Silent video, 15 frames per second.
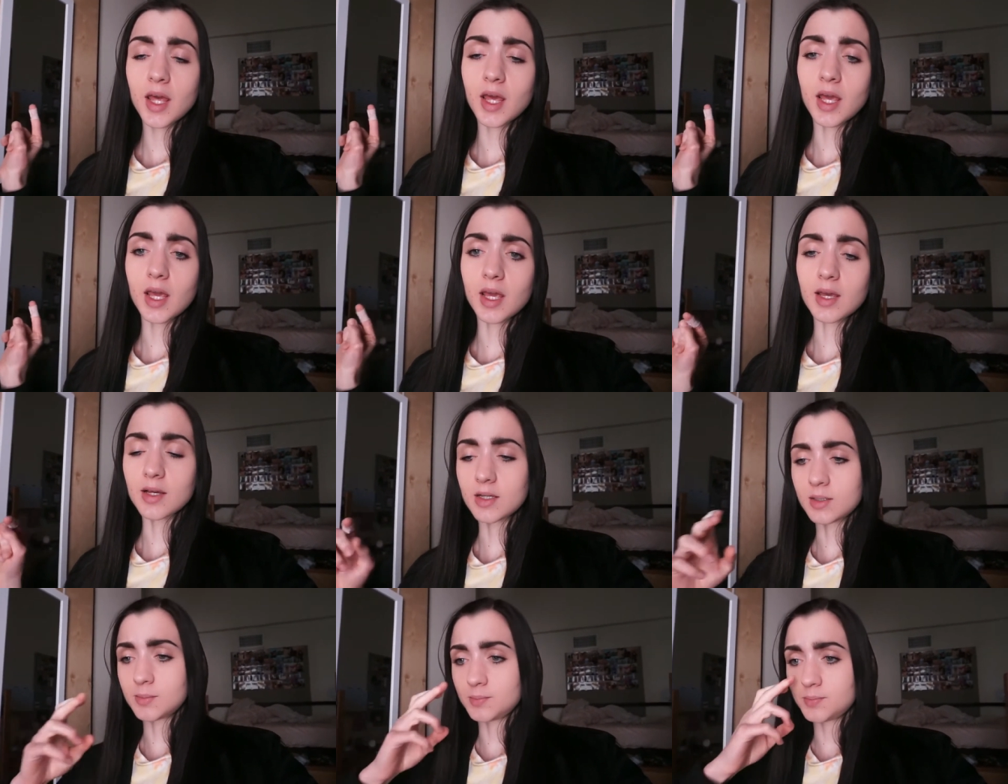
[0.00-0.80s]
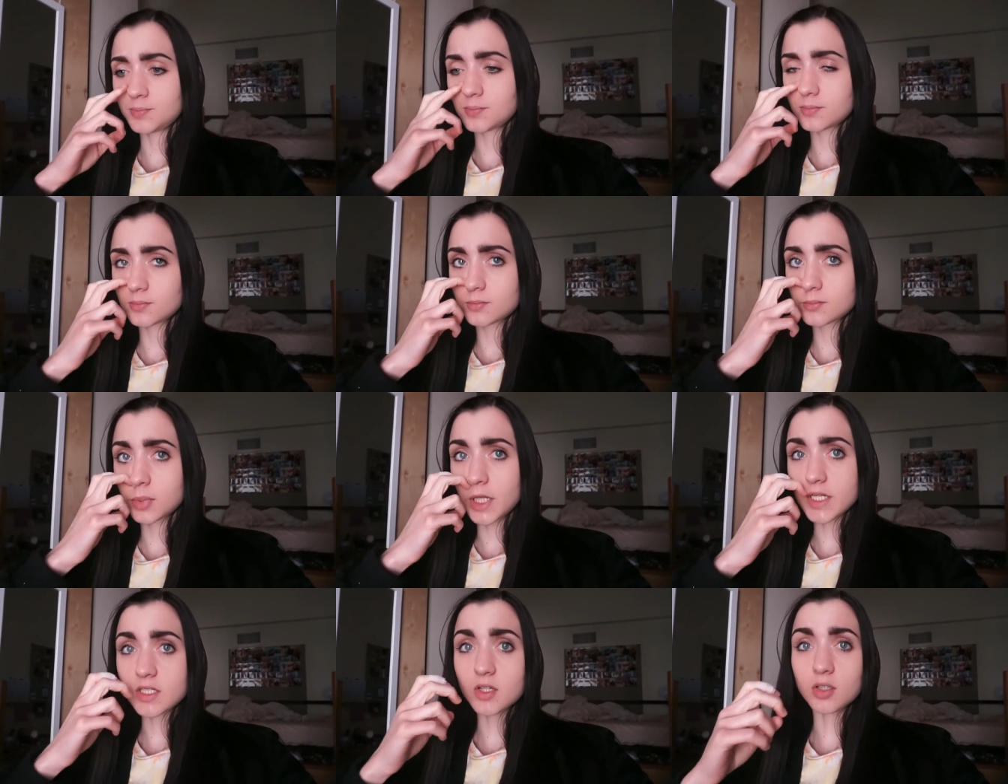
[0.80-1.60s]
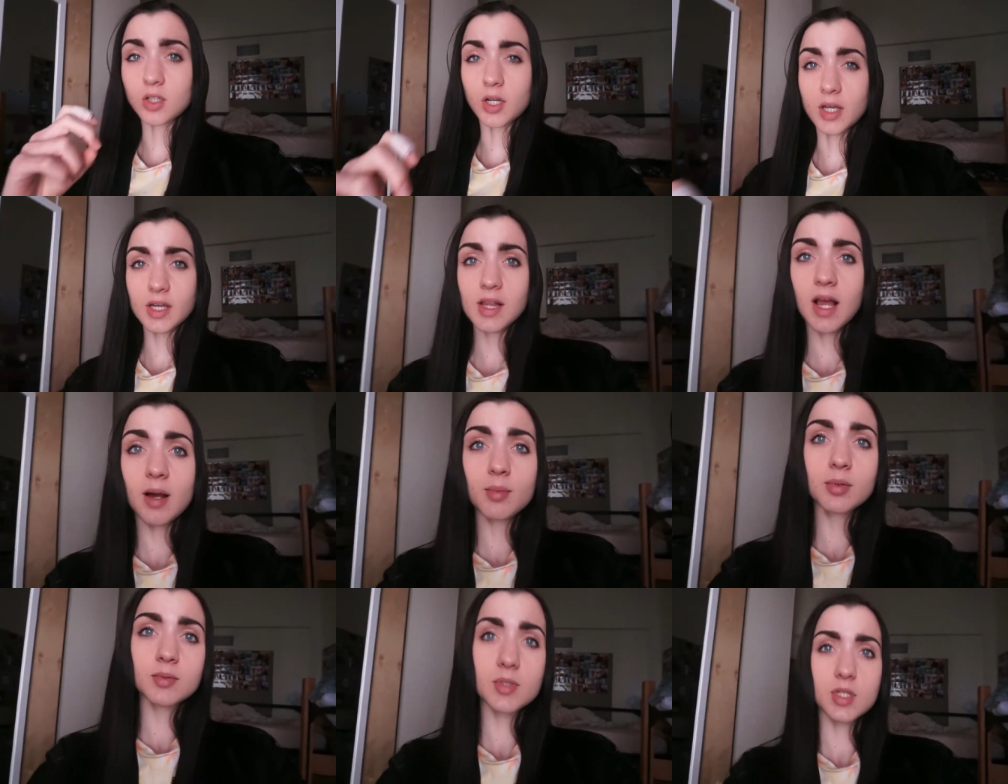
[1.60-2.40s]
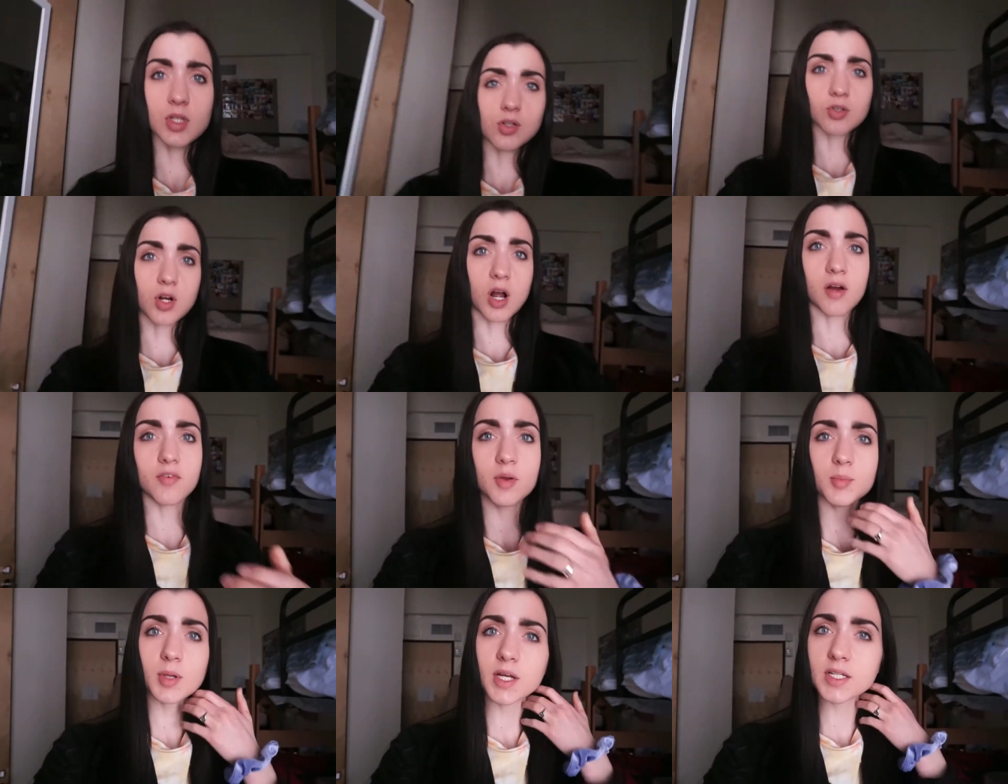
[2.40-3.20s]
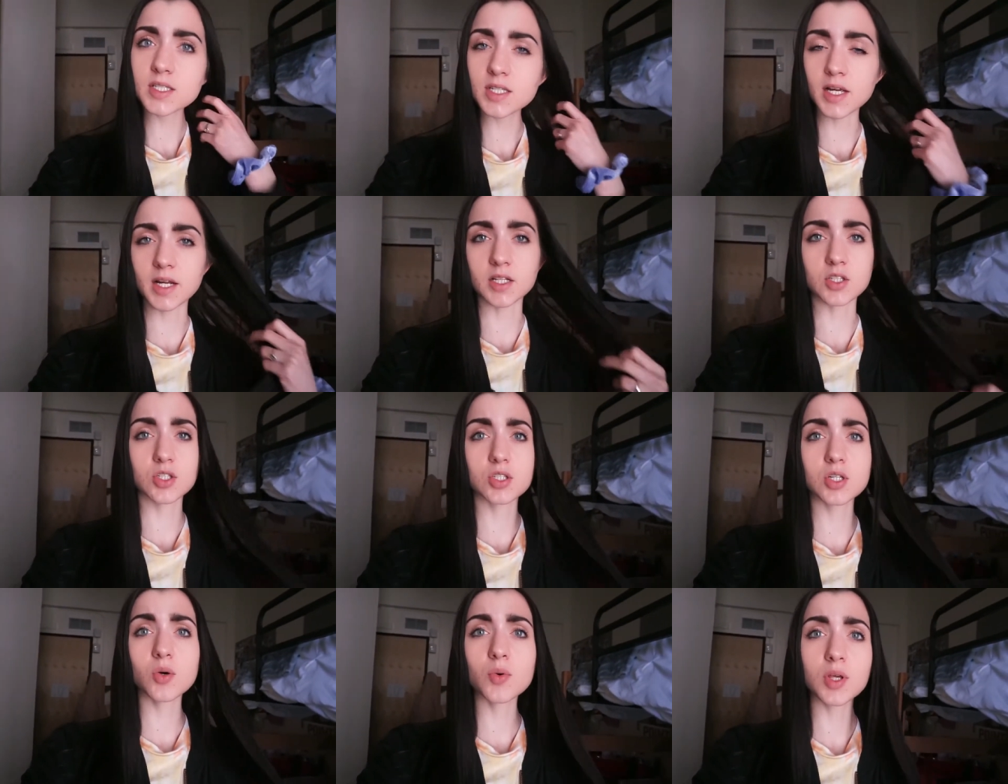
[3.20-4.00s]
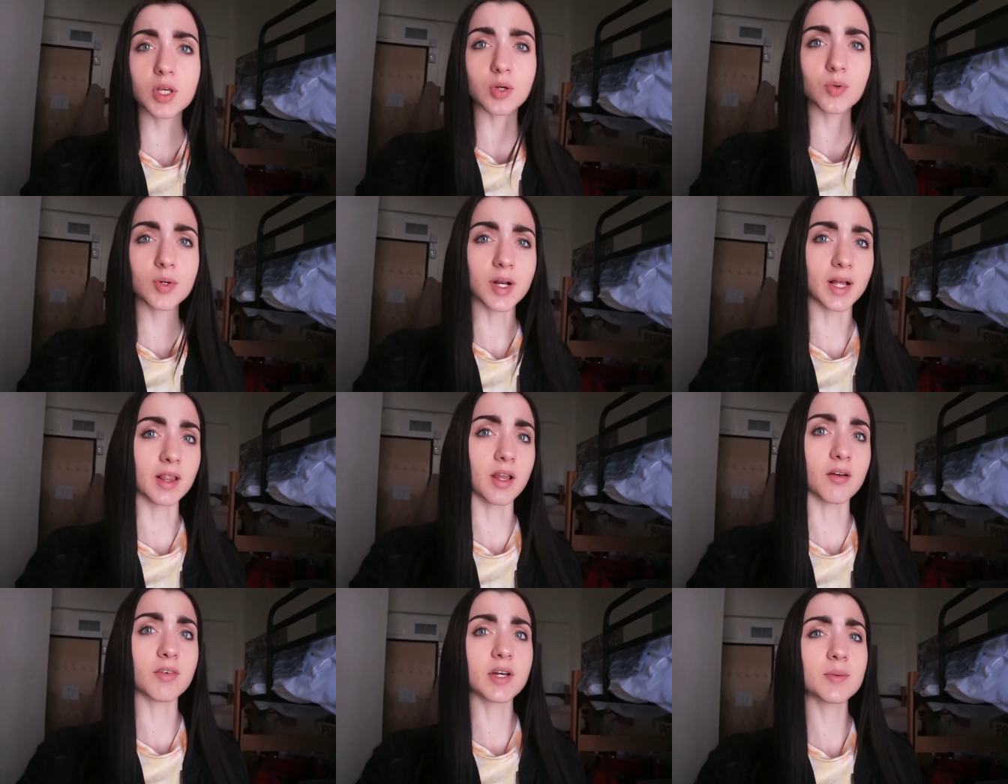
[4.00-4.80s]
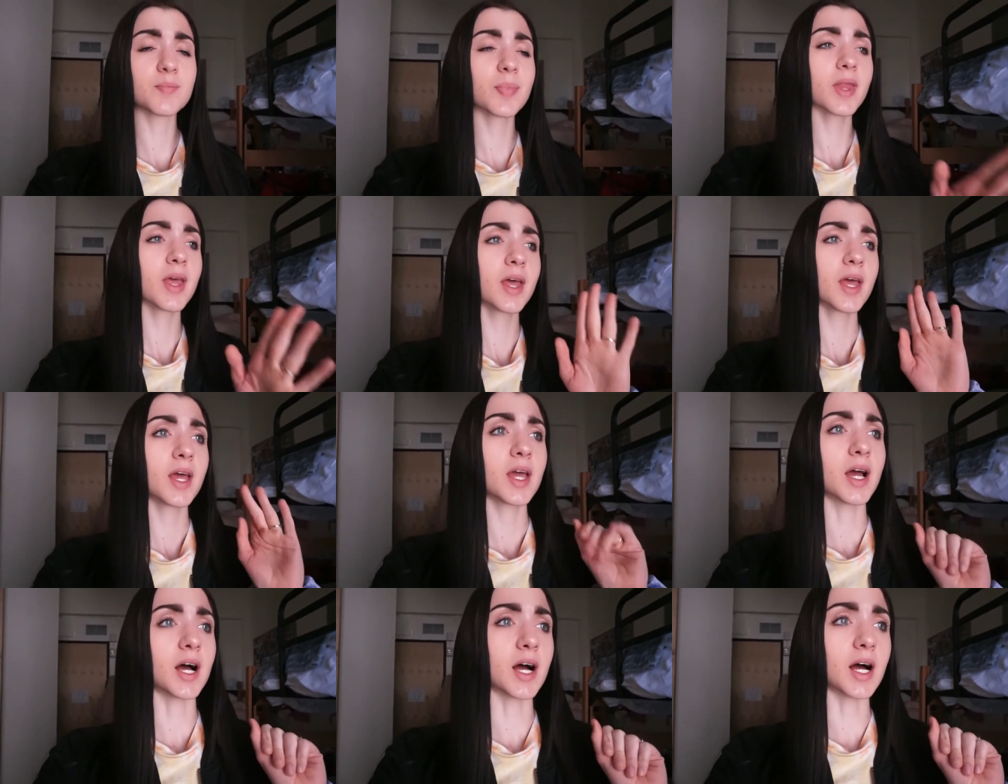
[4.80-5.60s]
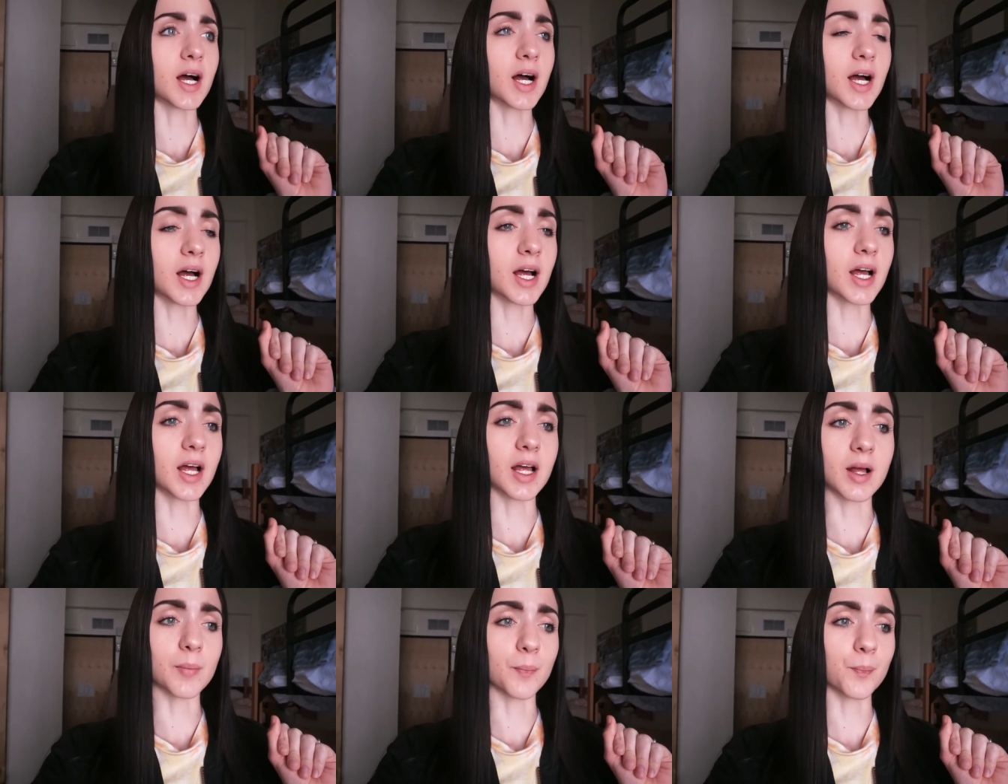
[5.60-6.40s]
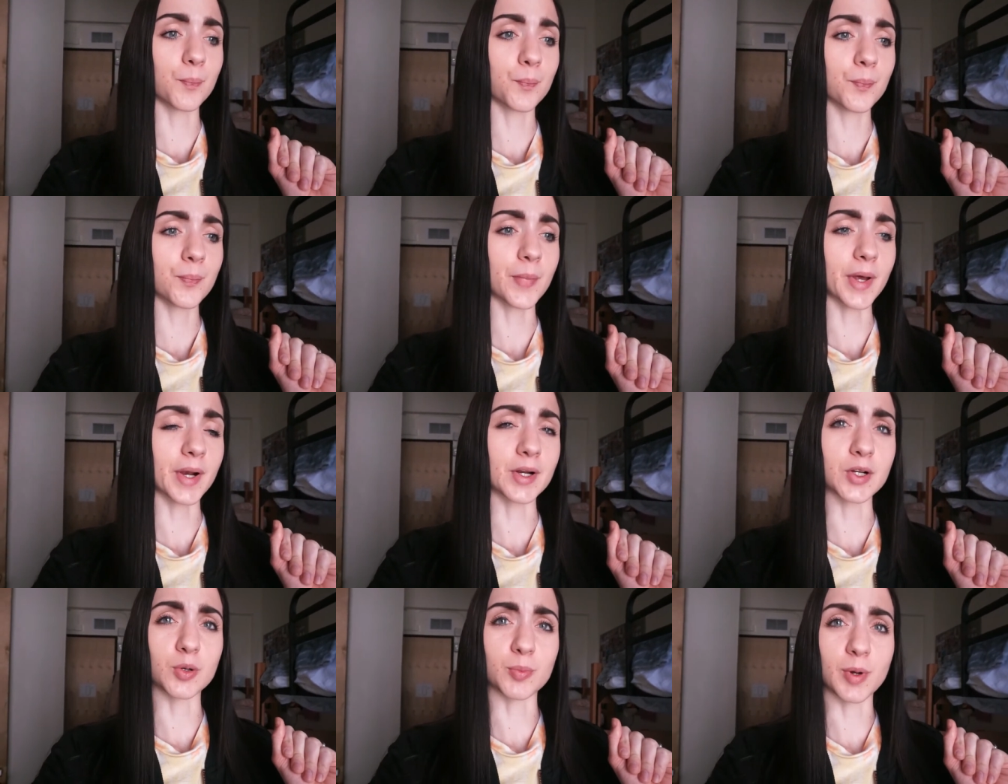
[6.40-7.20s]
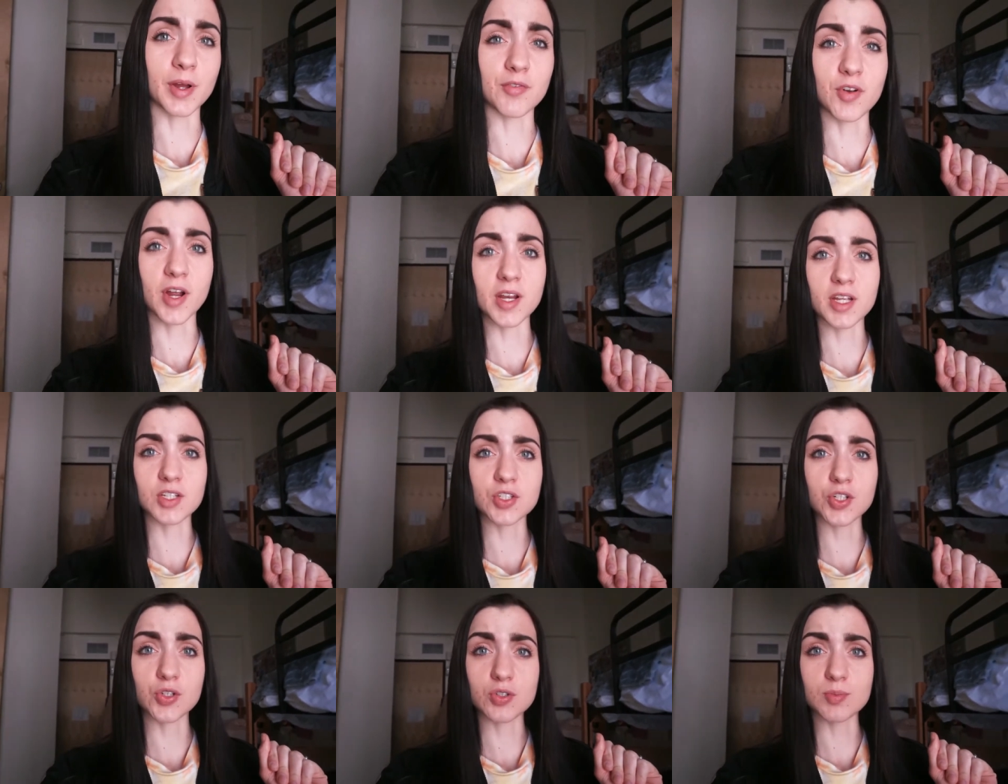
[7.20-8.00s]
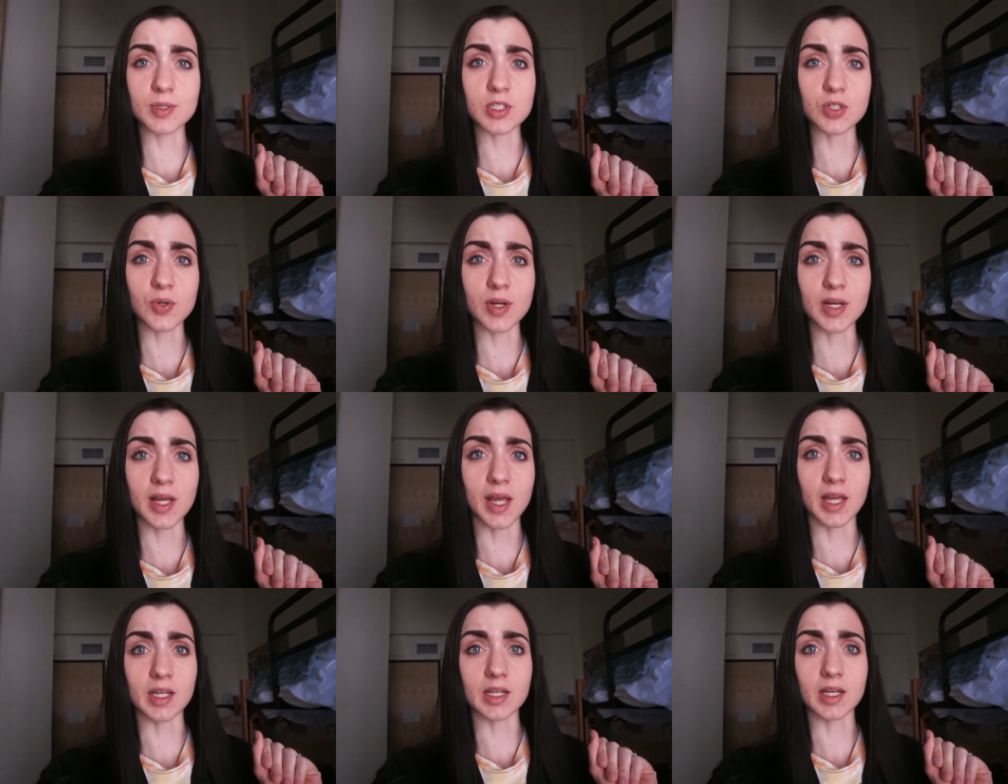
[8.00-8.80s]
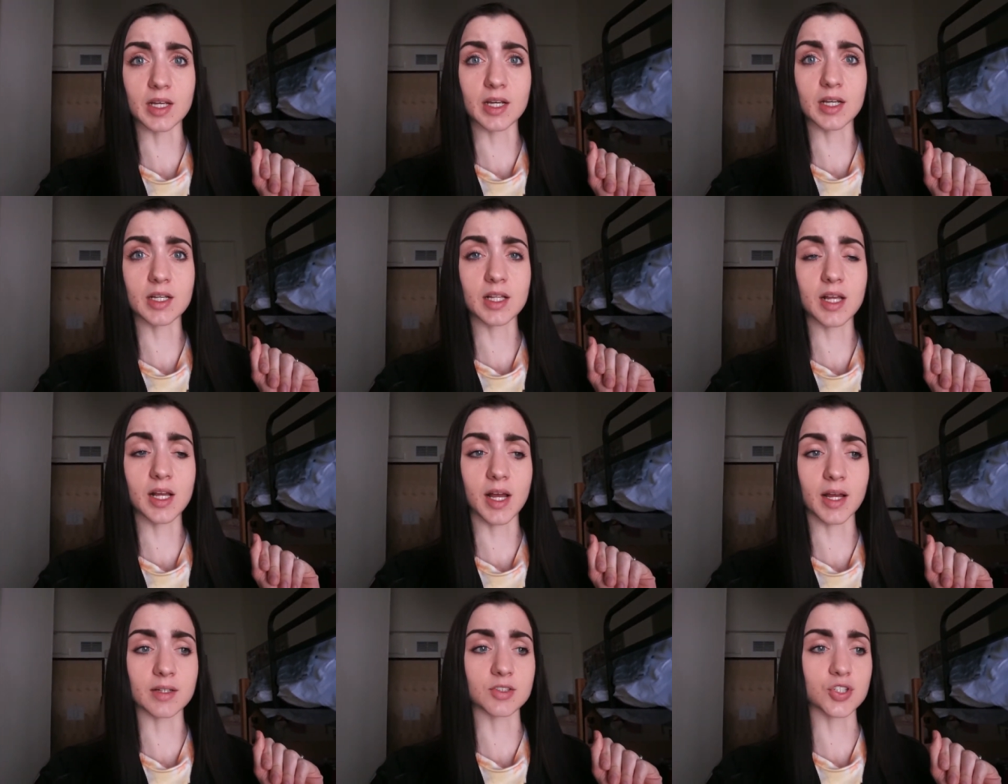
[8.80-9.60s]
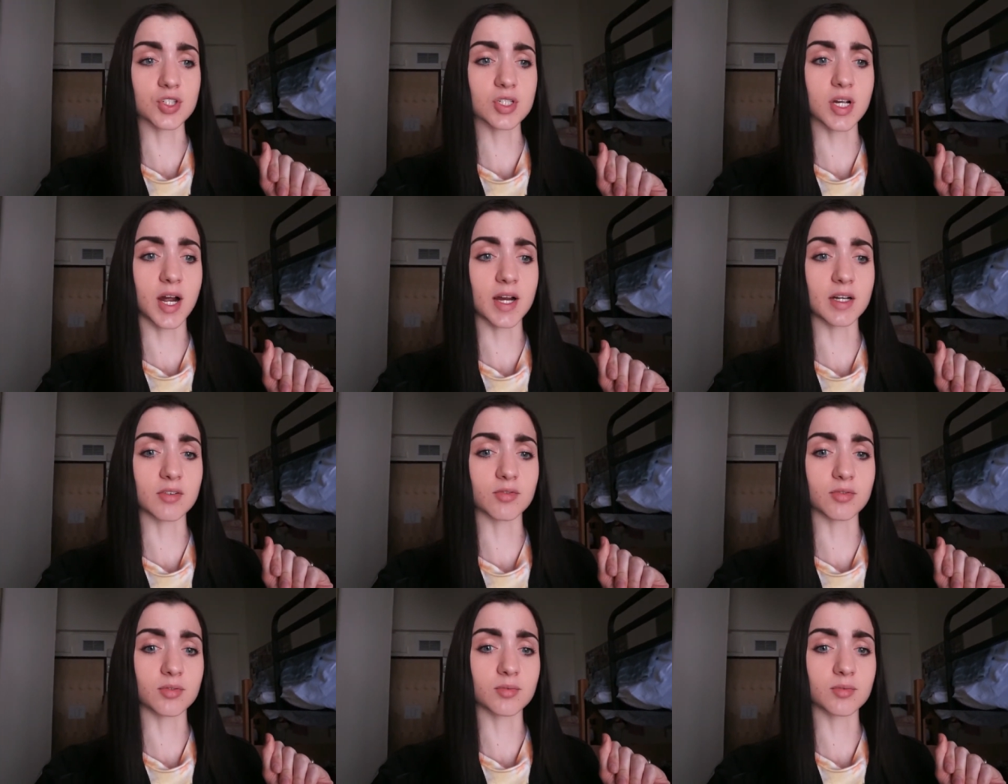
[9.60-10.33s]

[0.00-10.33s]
a um, place called Lucky Lab. It's a little coffee place and it's so cute and I love it. Um, I don't know, my friend introduced me to it and it, I just kind of